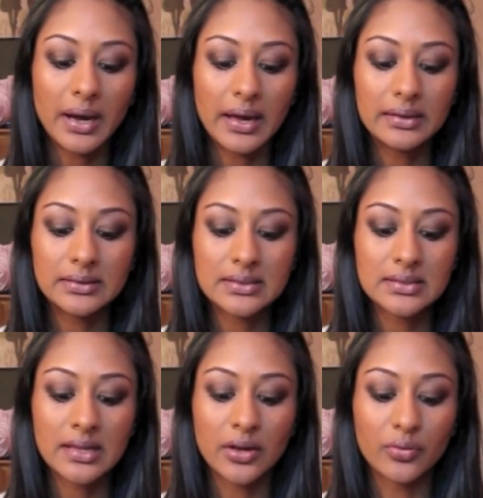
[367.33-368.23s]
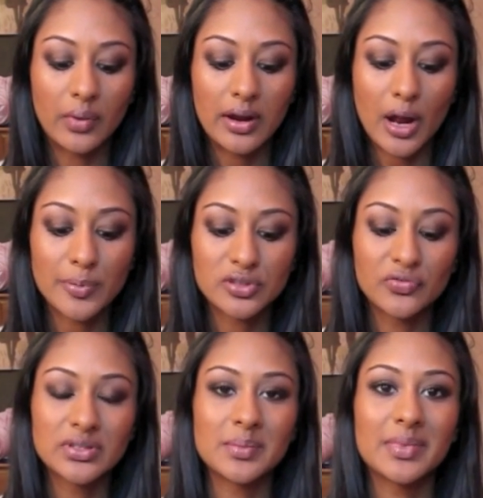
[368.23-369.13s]
but this is a great option
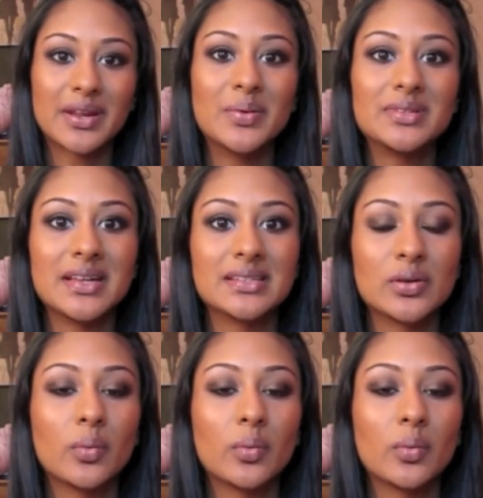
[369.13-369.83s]
for somebody who does it,